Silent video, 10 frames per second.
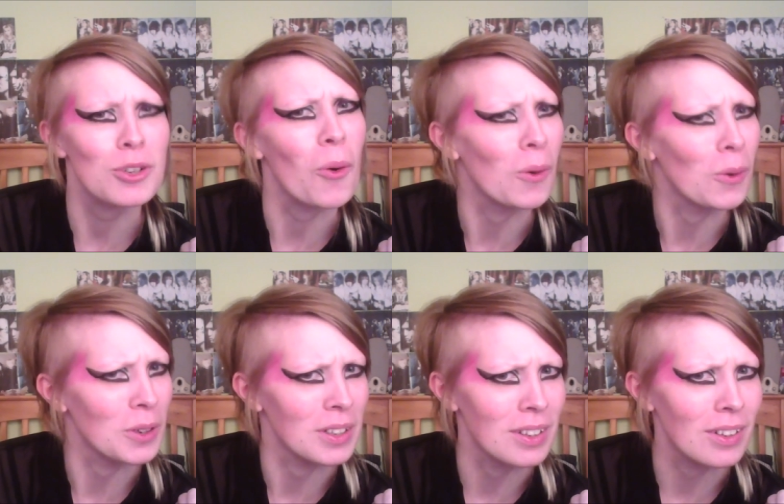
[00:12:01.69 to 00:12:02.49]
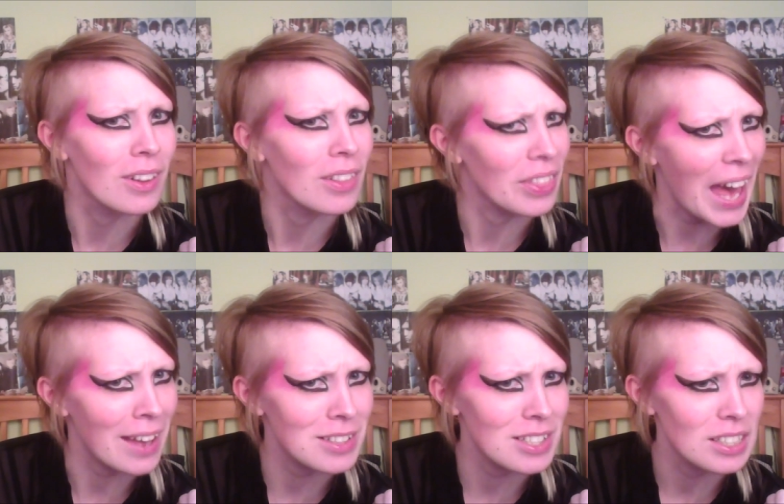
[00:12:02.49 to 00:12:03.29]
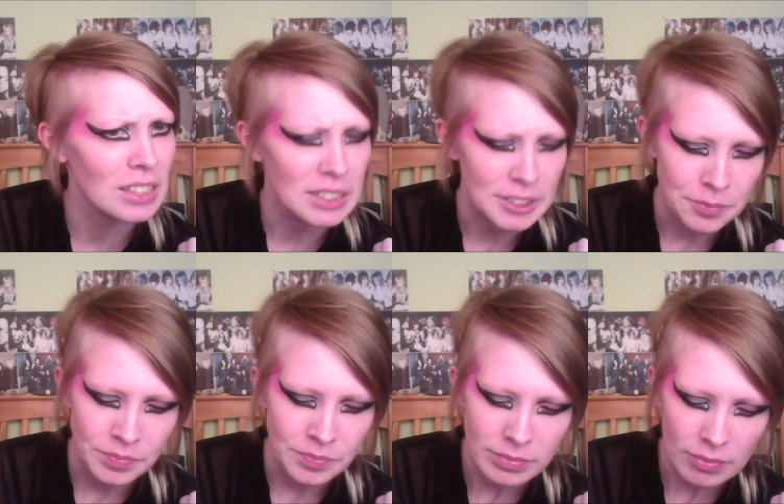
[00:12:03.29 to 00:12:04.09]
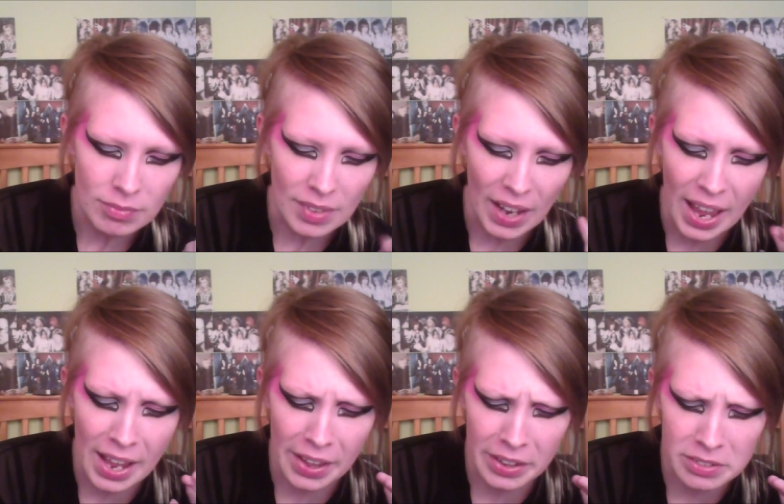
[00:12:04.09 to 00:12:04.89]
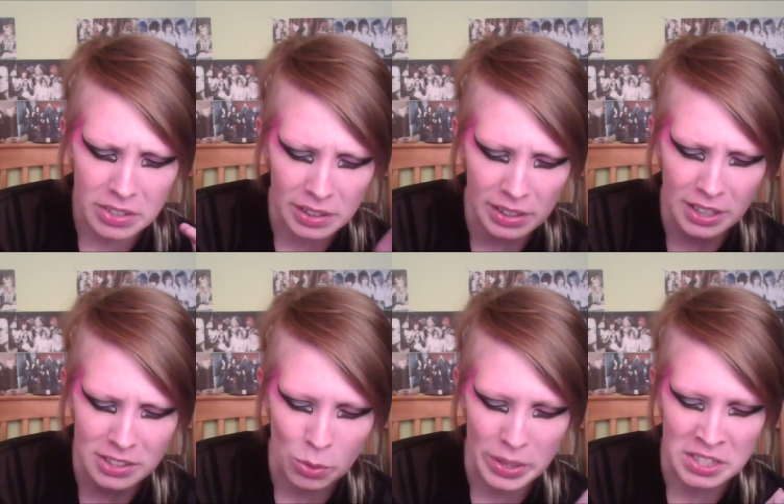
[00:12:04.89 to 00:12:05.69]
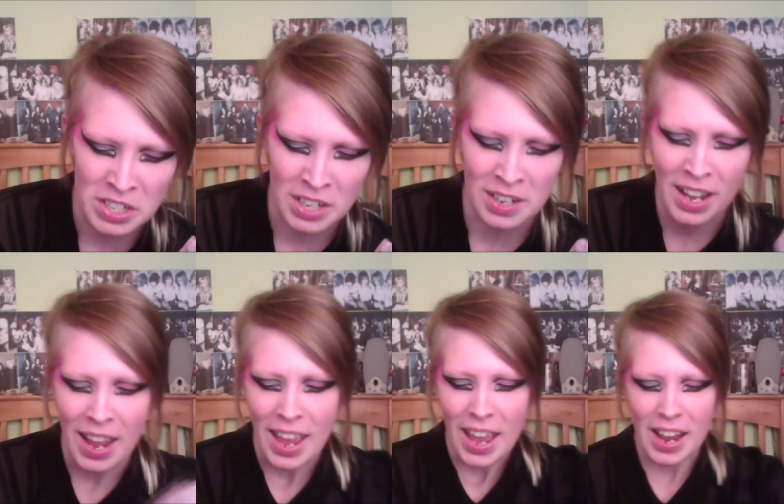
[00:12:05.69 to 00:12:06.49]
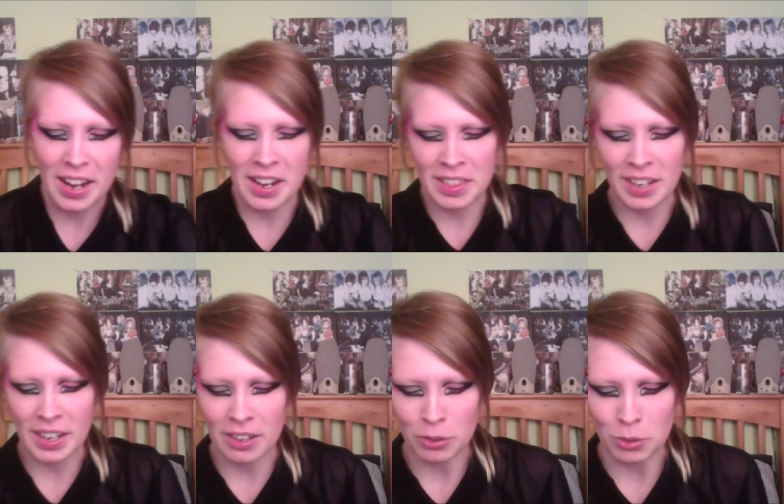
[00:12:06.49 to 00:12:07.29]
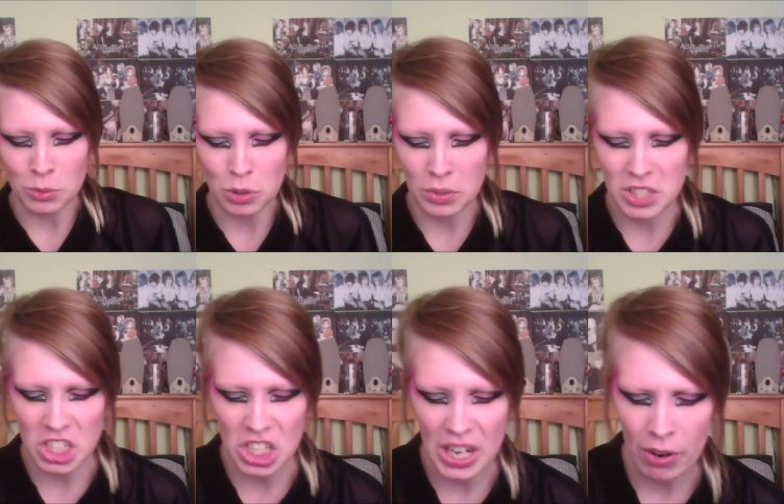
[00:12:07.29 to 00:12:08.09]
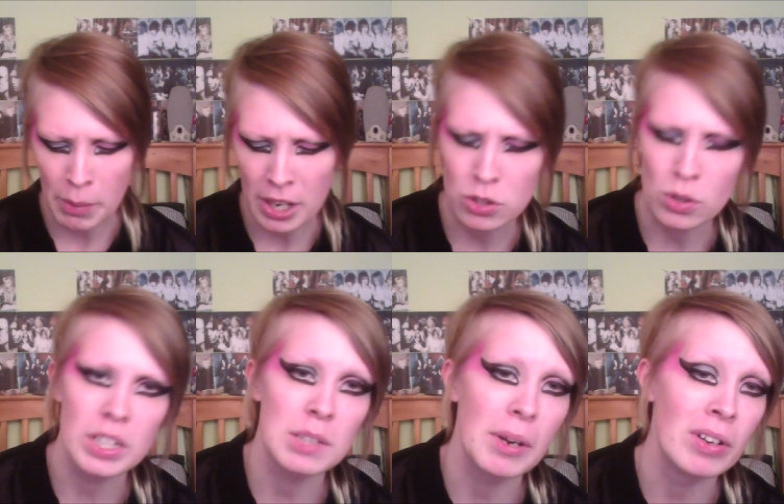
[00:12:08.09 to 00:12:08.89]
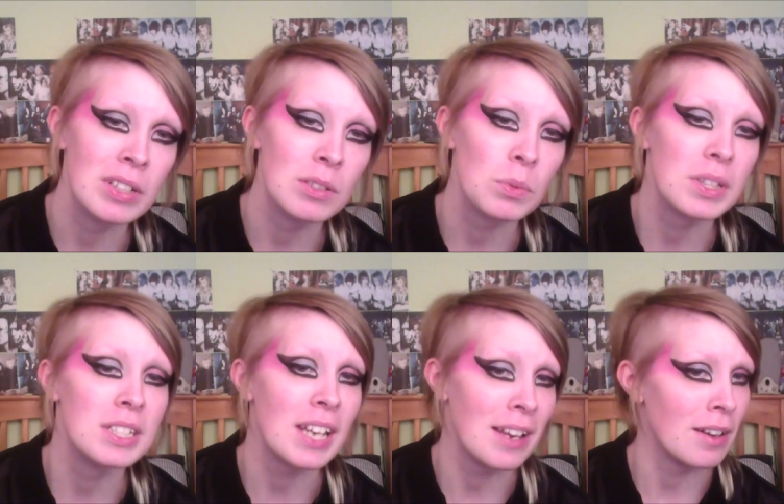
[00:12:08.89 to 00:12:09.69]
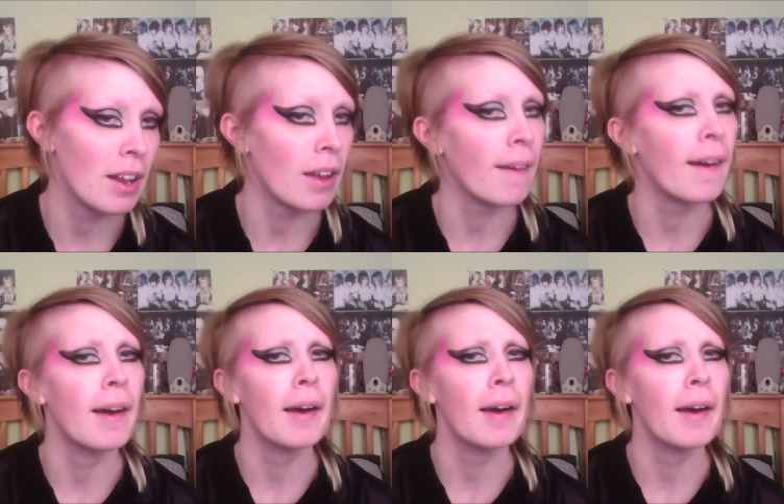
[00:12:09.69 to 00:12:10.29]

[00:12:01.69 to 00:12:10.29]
on that. And last question, anything else you want to share about your experience with gender?